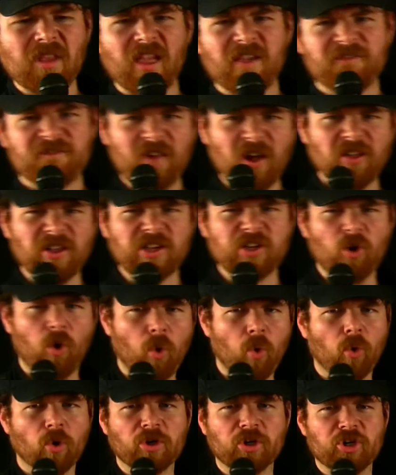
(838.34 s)
I felt like
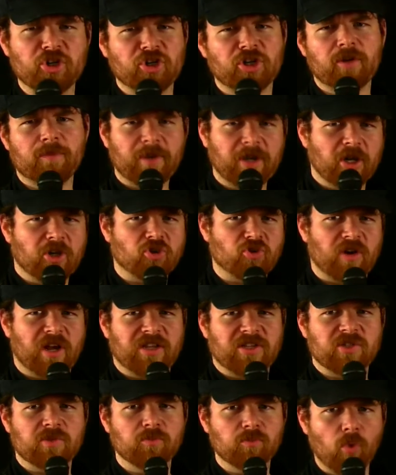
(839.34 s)
corner should have been
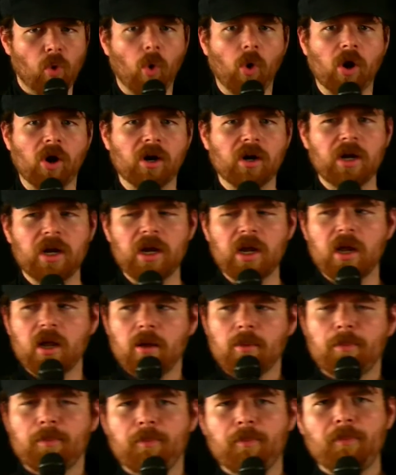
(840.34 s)
addressed more.
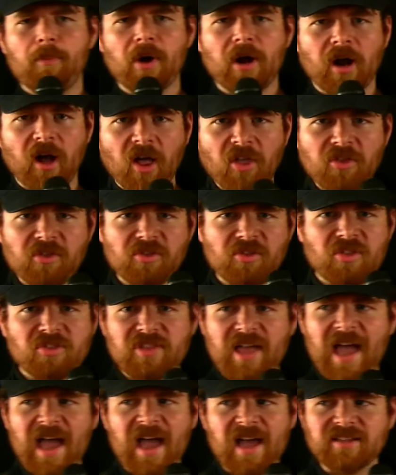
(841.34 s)
But other than
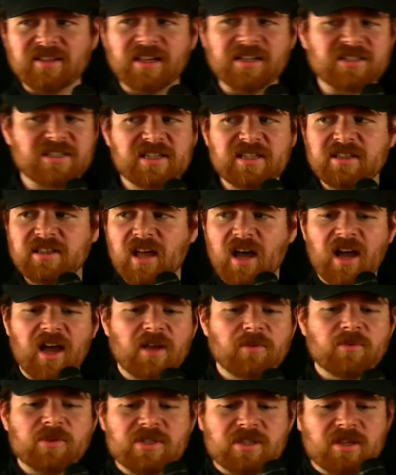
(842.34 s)
that, D-line was